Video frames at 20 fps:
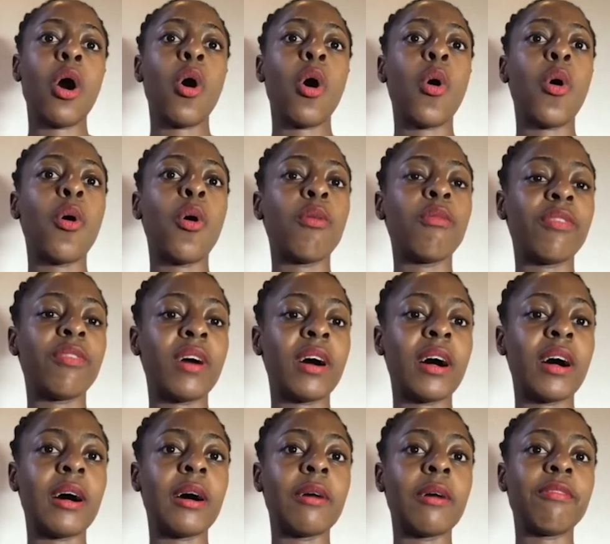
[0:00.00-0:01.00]
of
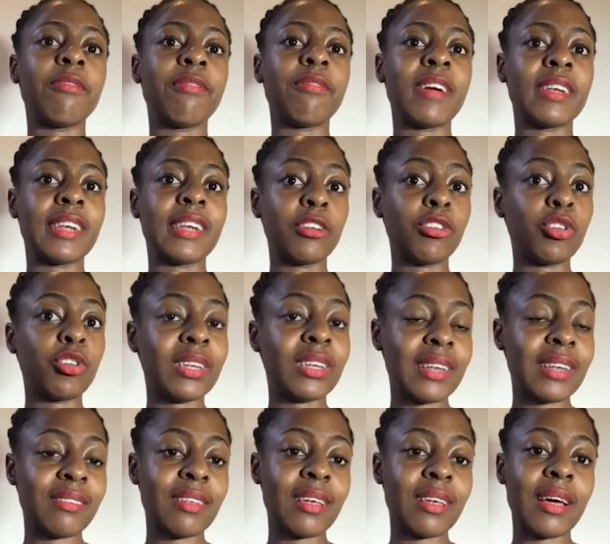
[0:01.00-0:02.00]
financial
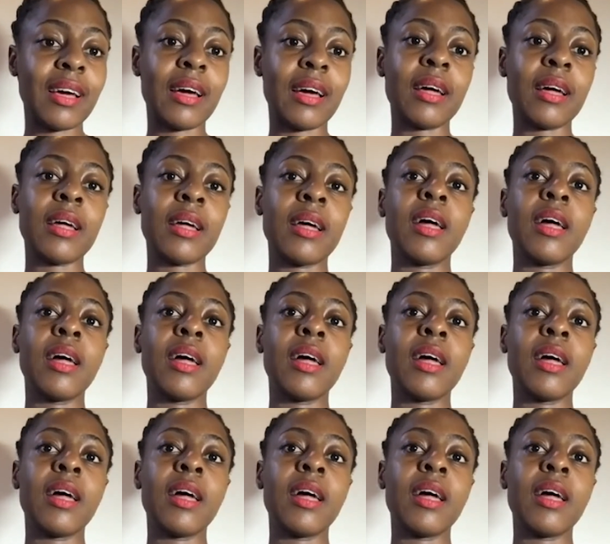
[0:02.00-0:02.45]
data,